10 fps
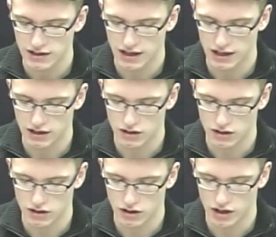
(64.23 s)
a
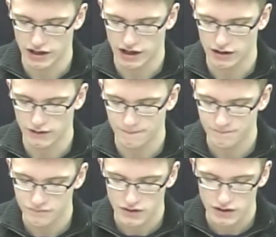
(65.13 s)
Qaddafi,
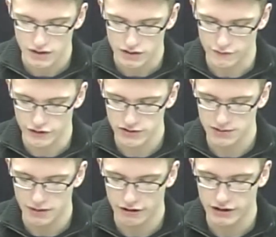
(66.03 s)
the first
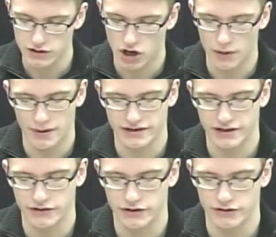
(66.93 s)
American combat
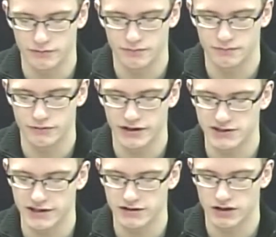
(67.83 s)
death under
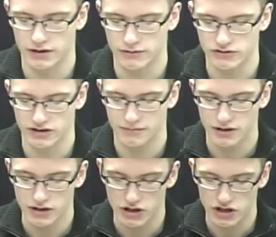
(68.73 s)
President Donald Trump.
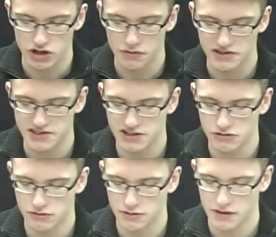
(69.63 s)
U.S.
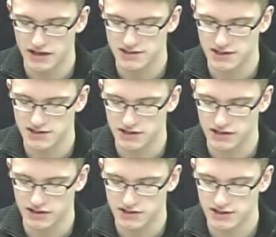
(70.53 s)
Central Command said
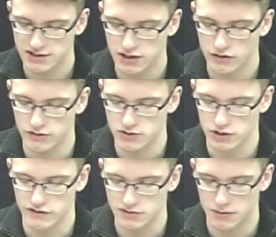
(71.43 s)
Sunday 6 other
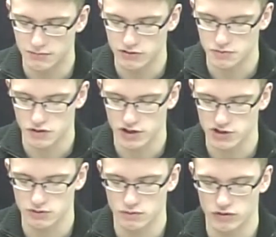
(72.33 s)
service members were
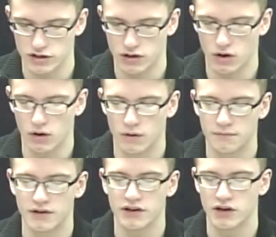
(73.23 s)
also wounded. All
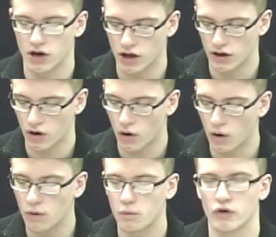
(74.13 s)

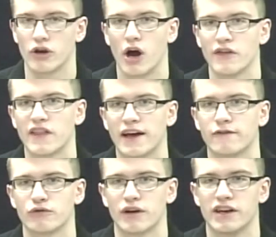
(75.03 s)
were
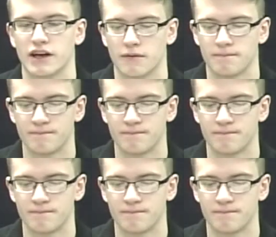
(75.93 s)
non-life-threatening.